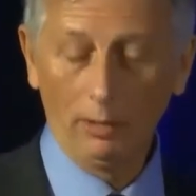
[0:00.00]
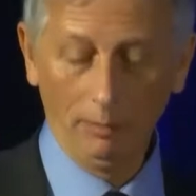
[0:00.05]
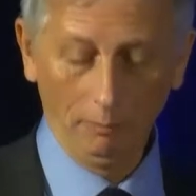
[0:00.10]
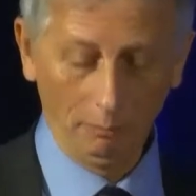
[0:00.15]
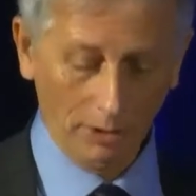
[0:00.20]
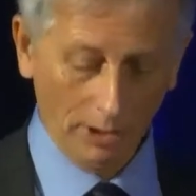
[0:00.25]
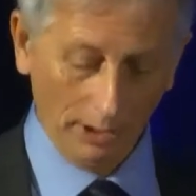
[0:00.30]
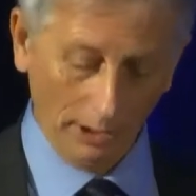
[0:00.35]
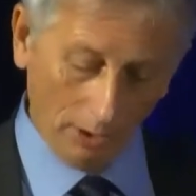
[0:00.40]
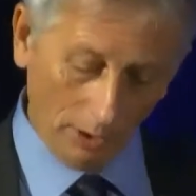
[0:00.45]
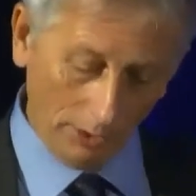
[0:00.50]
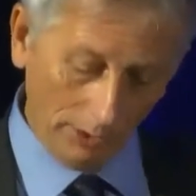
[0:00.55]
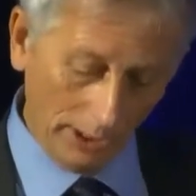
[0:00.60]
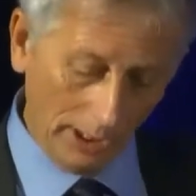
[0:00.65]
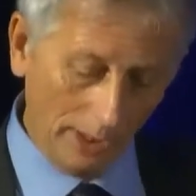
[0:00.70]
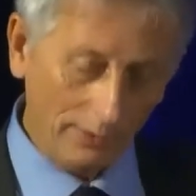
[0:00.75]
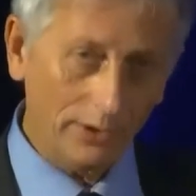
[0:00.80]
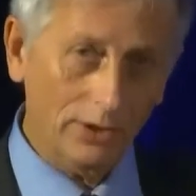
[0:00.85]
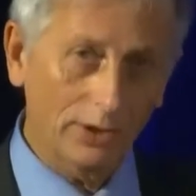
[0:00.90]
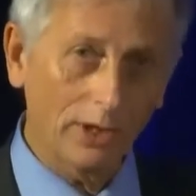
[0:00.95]
But on the
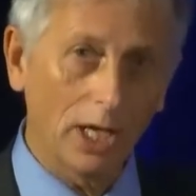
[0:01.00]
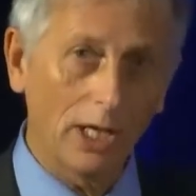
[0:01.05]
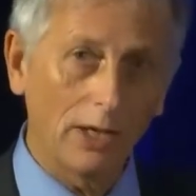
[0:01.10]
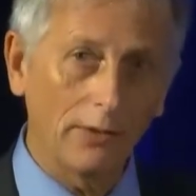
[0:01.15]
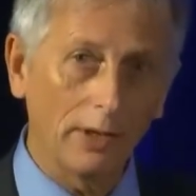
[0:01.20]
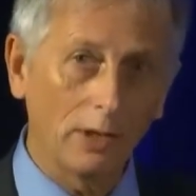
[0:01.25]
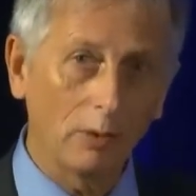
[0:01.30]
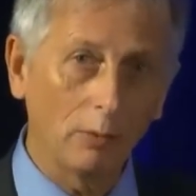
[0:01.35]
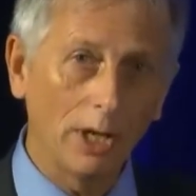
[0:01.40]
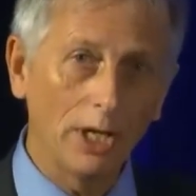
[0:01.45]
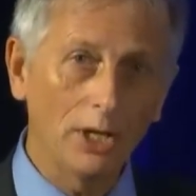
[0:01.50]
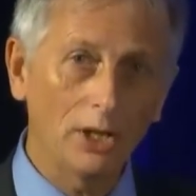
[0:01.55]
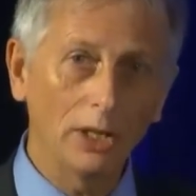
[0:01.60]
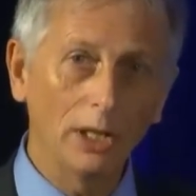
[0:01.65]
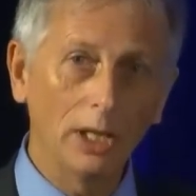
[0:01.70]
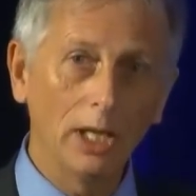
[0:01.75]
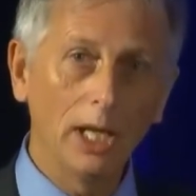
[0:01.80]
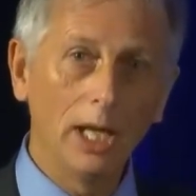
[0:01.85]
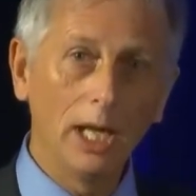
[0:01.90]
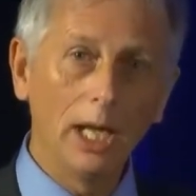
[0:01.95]
other side of the
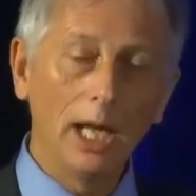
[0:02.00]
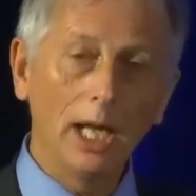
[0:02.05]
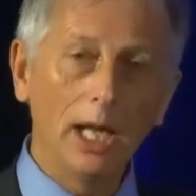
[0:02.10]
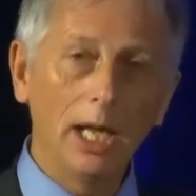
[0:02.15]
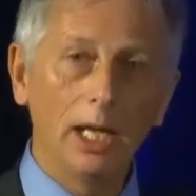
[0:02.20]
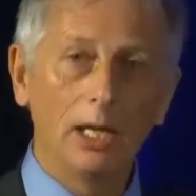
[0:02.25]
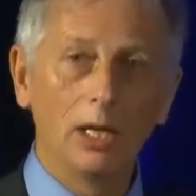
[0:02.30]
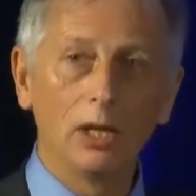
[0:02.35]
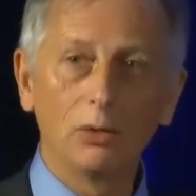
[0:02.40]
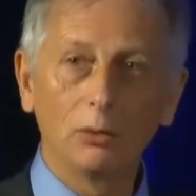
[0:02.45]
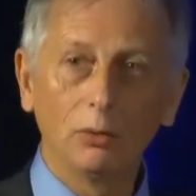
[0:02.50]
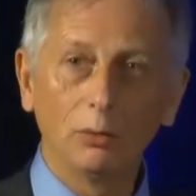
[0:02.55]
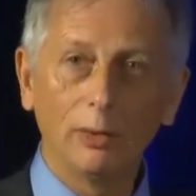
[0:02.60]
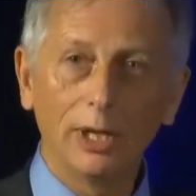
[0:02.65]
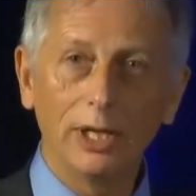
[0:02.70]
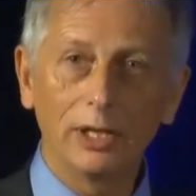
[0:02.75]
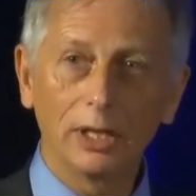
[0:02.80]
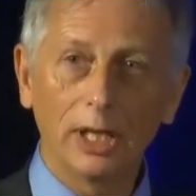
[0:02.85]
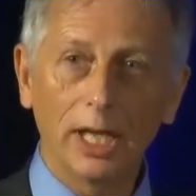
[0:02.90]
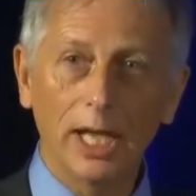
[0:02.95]
equation, it has
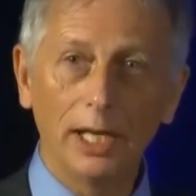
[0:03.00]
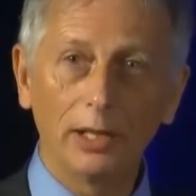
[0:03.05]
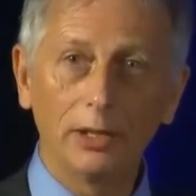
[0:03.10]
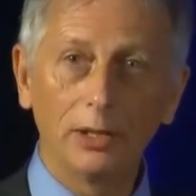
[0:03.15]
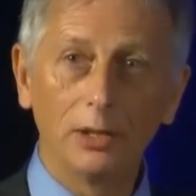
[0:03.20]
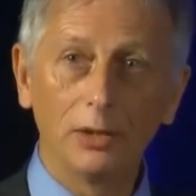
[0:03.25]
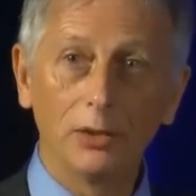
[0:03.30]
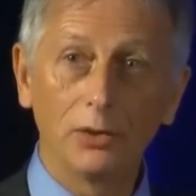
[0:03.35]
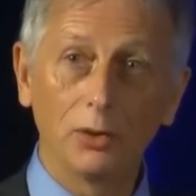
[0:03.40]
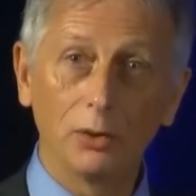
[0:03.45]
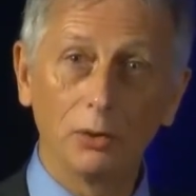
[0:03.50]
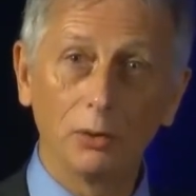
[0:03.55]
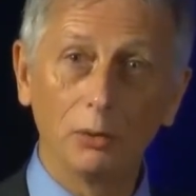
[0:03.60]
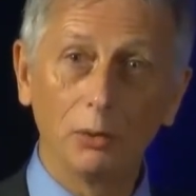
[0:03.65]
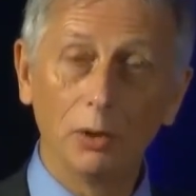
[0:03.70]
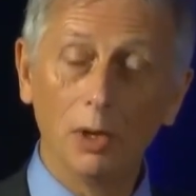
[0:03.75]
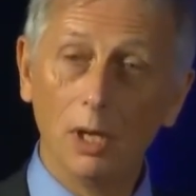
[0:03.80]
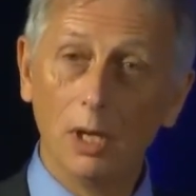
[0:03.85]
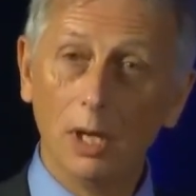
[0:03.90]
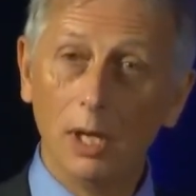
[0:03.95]
always led to
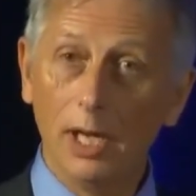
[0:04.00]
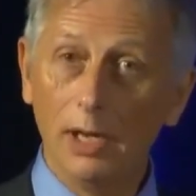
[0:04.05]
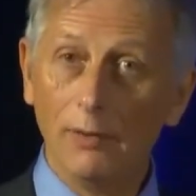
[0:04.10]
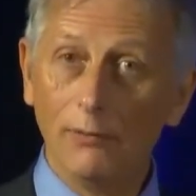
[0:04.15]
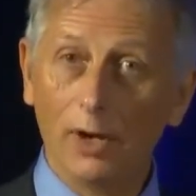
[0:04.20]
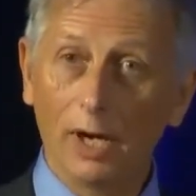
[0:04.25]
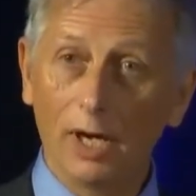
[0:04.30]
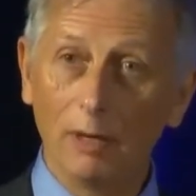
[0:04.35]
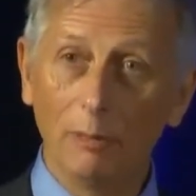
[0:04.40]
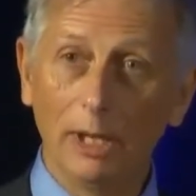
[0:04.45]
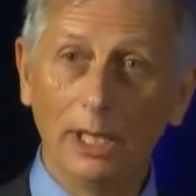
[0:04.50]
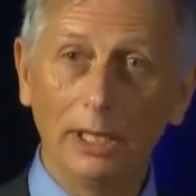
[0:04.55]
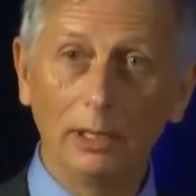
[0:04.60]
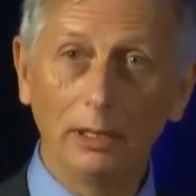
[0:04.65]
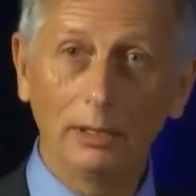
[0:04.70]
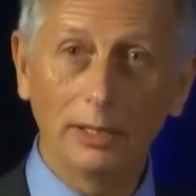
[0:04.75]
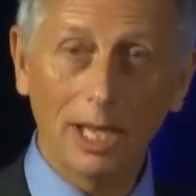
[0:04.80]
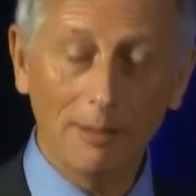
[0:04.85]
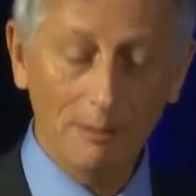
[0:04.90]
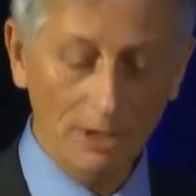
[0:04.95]
environmental
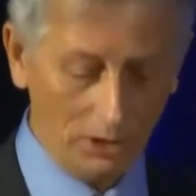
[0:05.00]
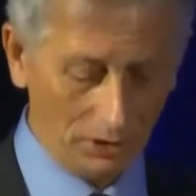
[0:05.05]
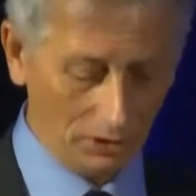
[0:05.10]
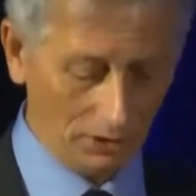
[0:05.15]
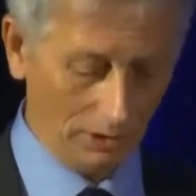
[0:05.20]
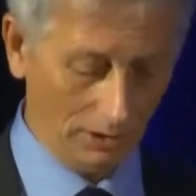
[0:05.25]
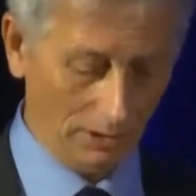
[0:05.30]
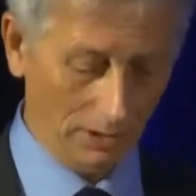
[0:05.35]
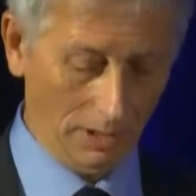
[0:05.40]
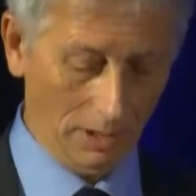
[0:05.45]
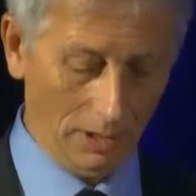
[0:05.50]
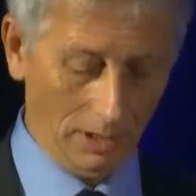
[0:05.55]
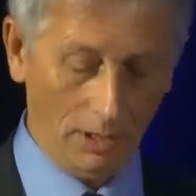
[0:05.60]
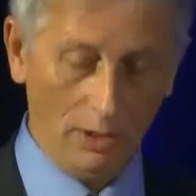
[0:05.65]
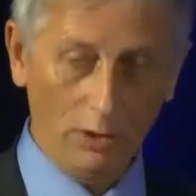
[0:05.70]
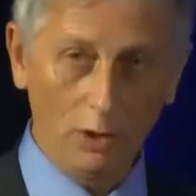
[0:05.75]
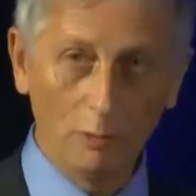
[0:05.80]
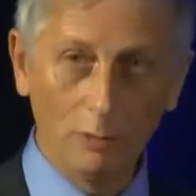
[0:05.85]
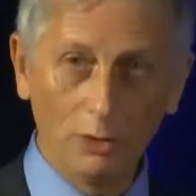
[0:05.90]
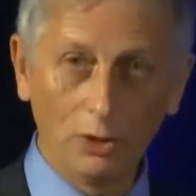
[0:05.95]
damage,
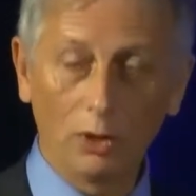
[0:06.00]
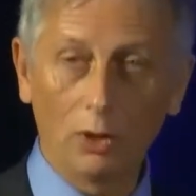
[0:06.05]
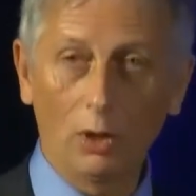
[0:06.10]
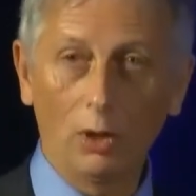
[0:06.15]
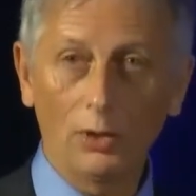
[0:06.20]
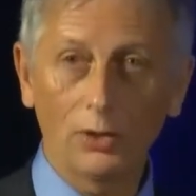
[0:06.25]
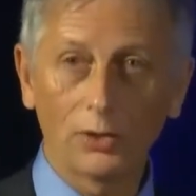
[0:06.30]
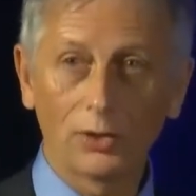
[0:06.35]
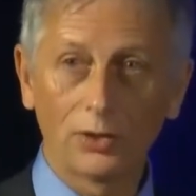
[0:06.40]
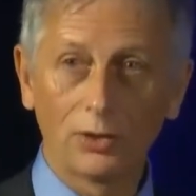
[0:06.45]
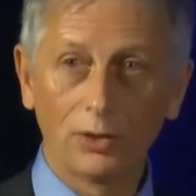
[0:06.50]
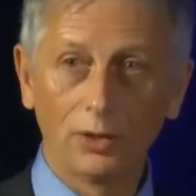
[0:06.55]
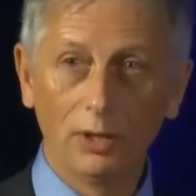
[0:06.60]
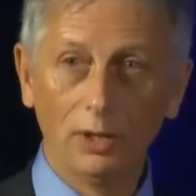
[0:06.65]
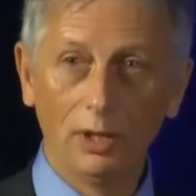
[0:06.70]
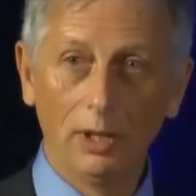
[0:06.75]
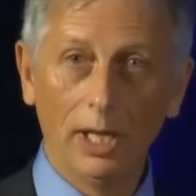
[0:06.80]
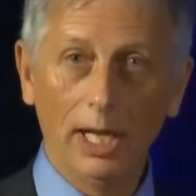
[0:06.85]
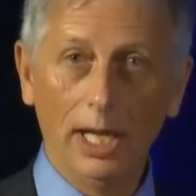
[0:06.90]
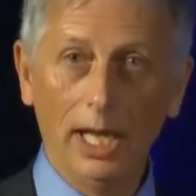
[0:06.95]
human cost,
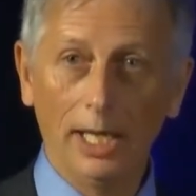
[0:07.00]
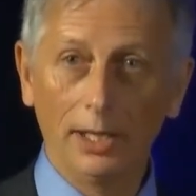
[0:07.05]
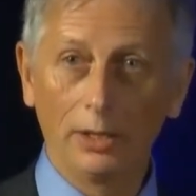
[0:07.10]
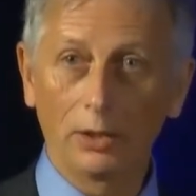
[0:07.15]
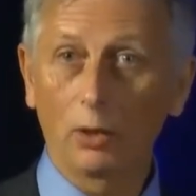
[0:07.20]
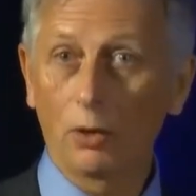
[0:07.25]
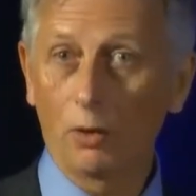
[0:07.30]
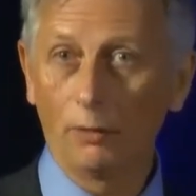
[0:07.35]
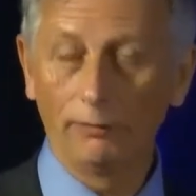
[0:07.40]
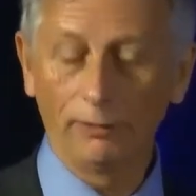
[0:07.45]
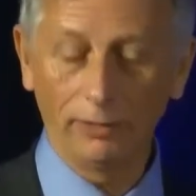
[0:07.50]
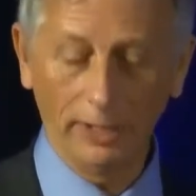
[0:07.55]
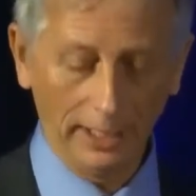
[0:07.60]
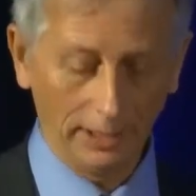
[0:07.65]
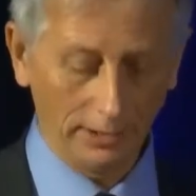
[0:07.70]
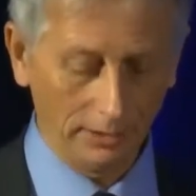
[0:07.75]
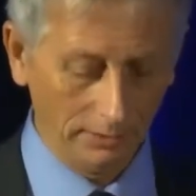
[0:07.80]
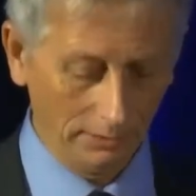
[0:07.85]
and conflict.